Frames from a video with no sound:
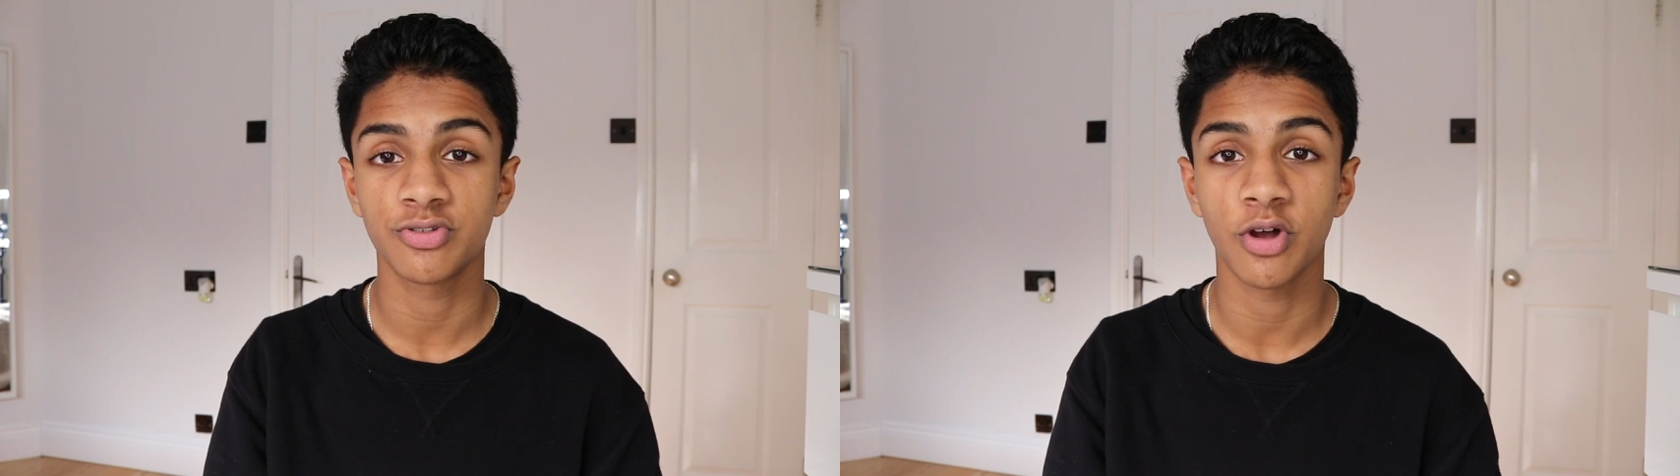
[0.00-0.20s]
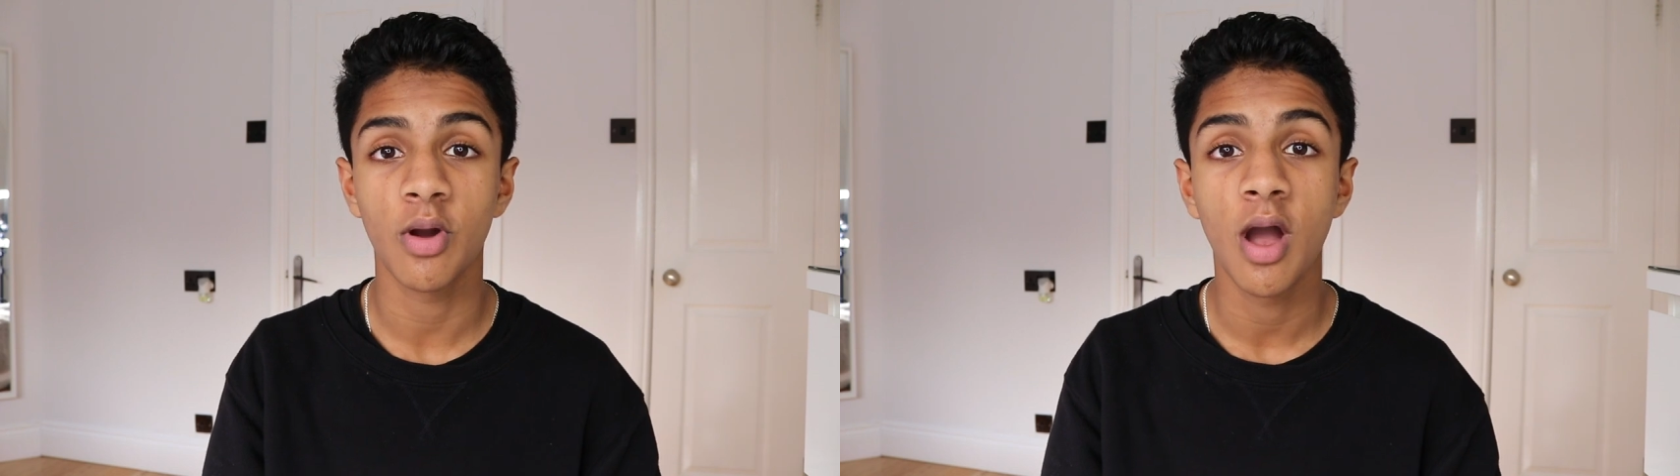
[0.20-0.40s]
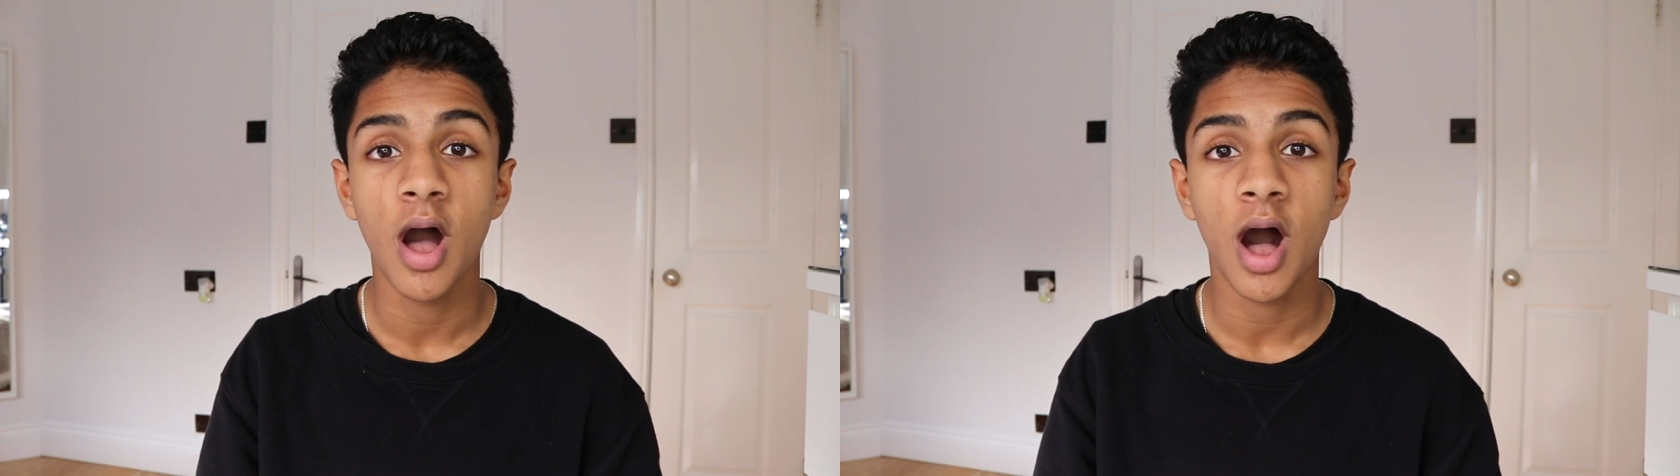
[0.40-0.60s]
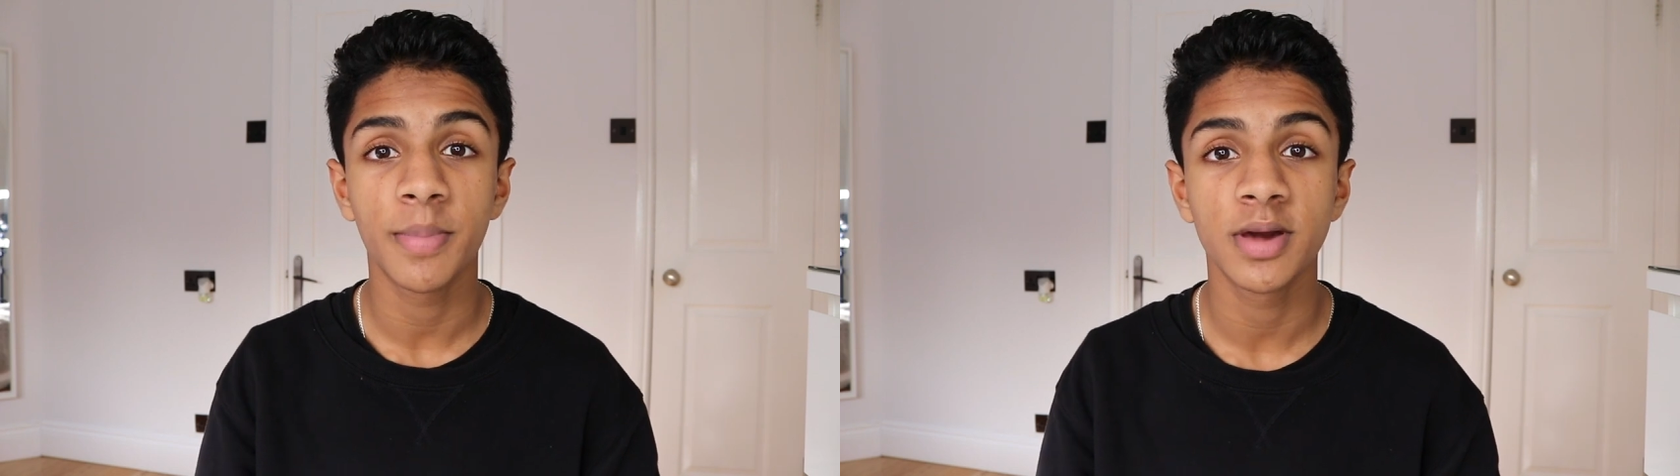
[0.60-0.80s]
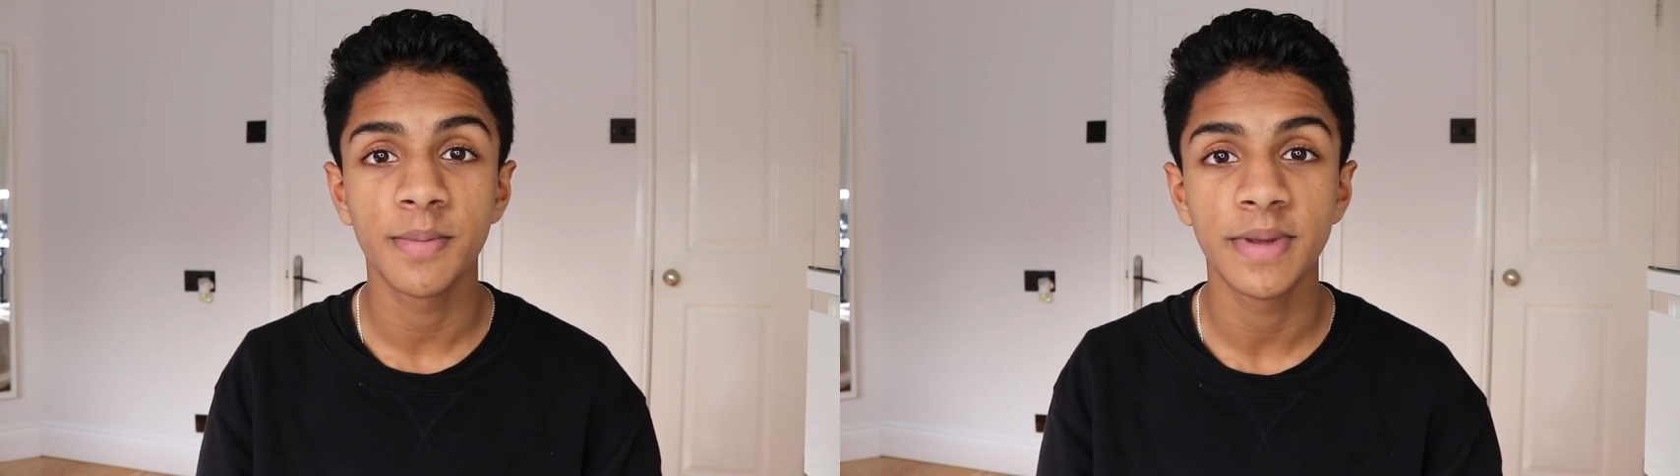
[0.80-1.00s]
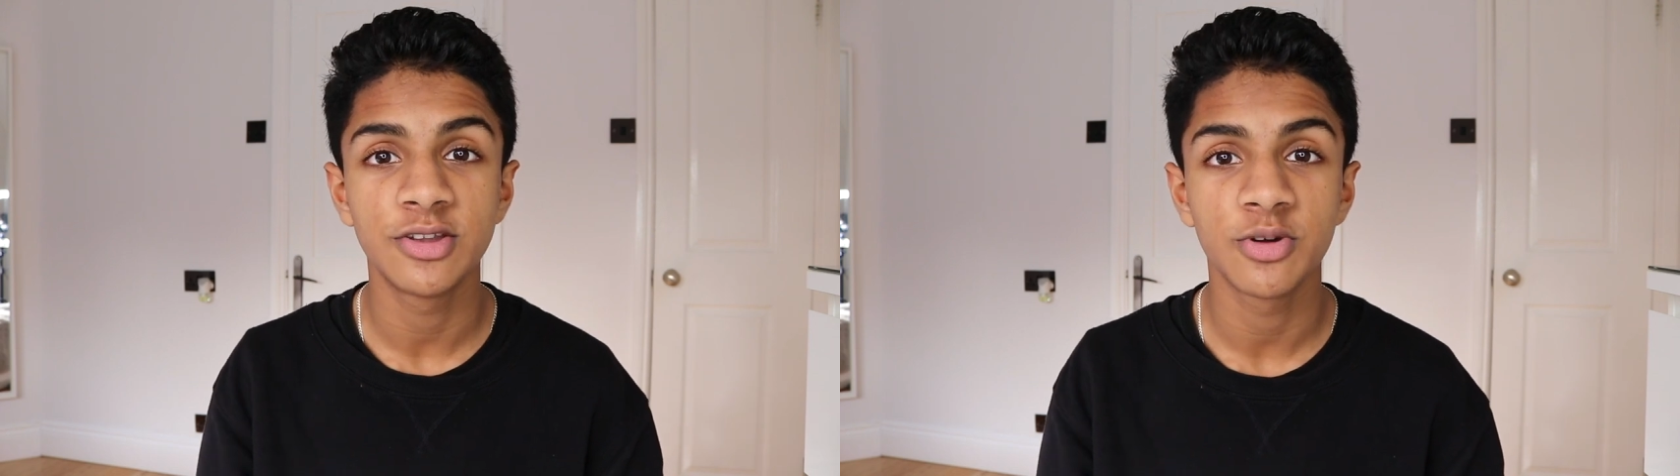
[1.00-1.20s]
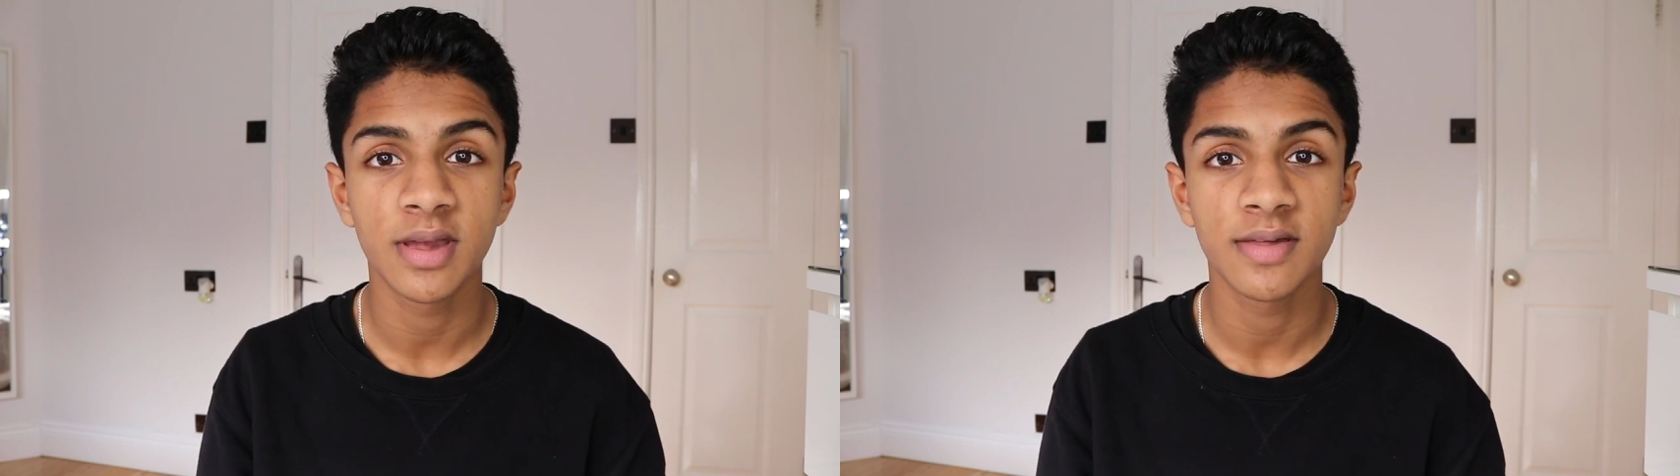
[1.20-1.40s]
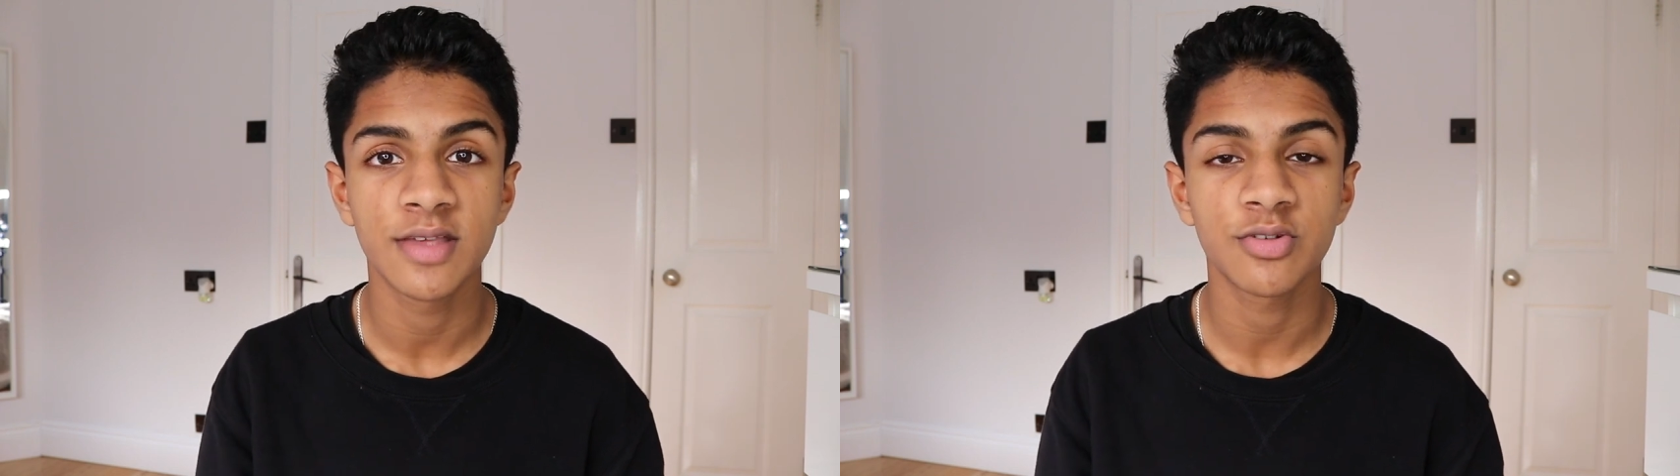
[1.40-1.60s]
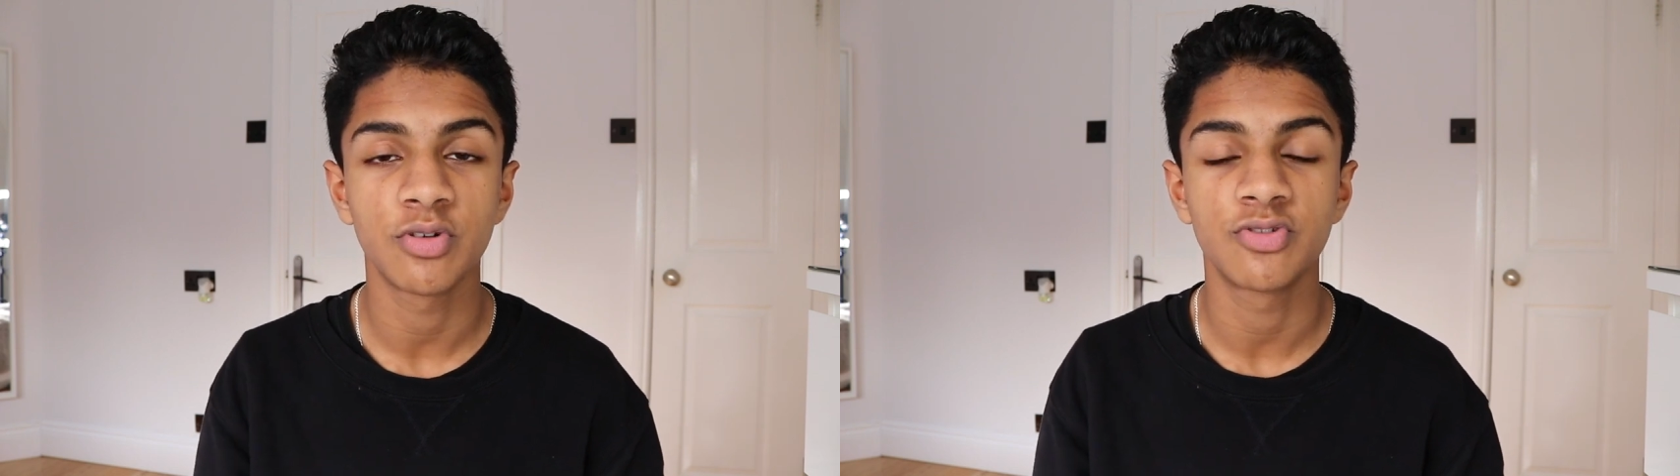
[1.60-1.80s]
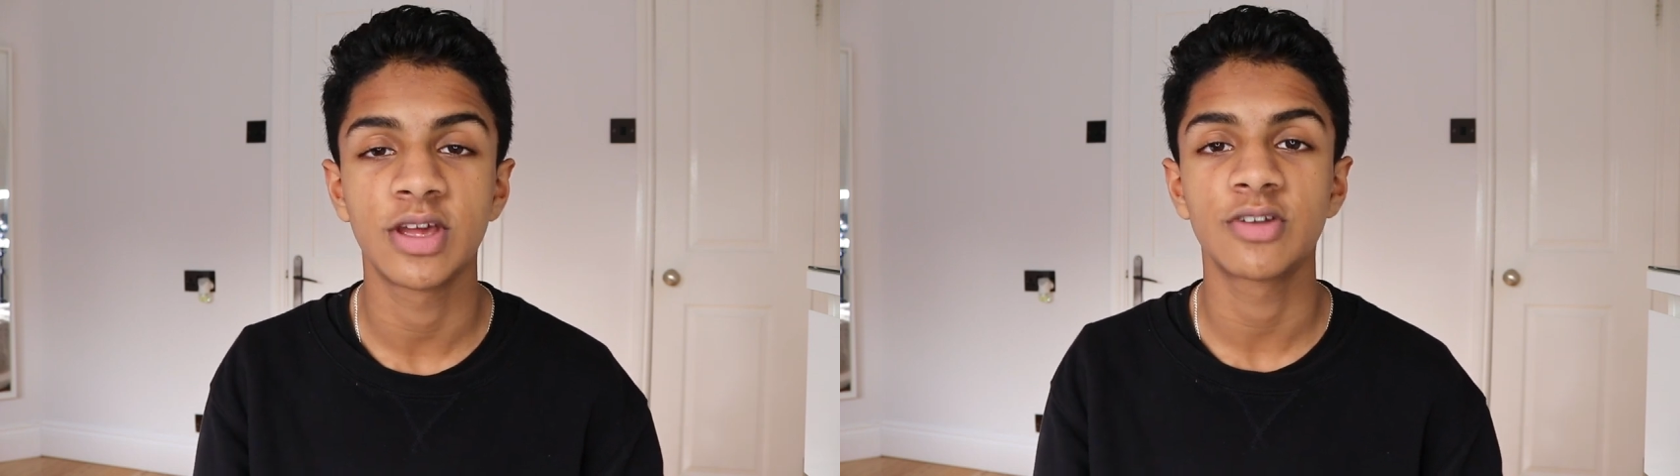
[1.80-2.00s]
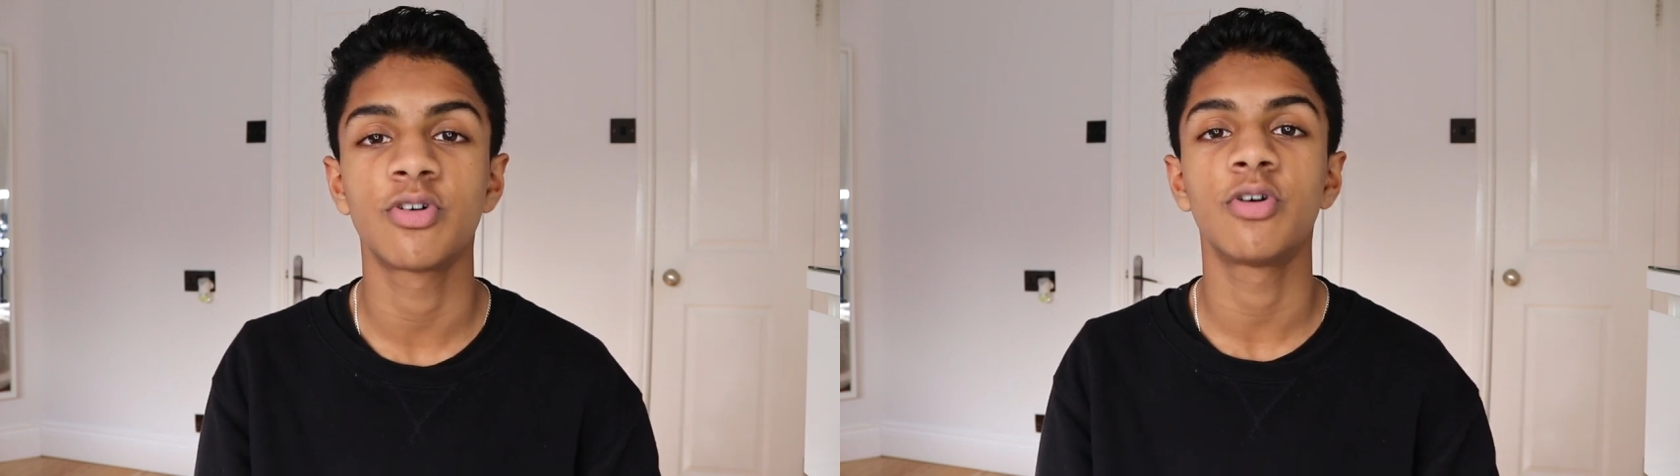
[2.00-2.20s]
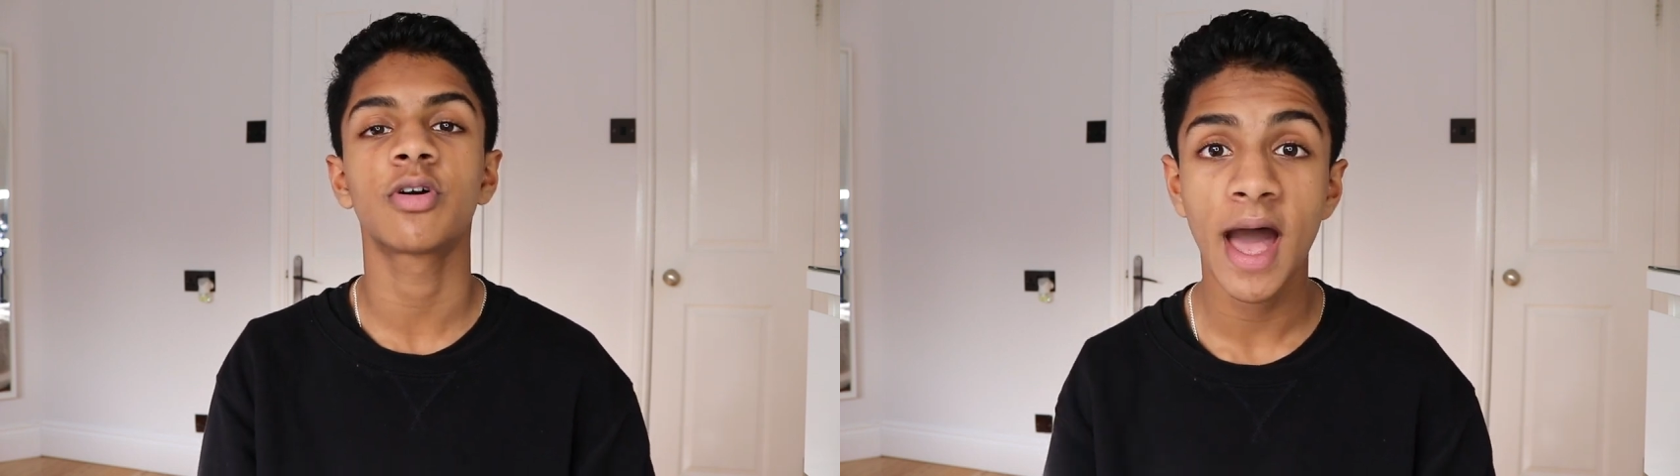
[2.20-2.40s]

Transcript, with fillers: so I'm going to be doing this on TikTok.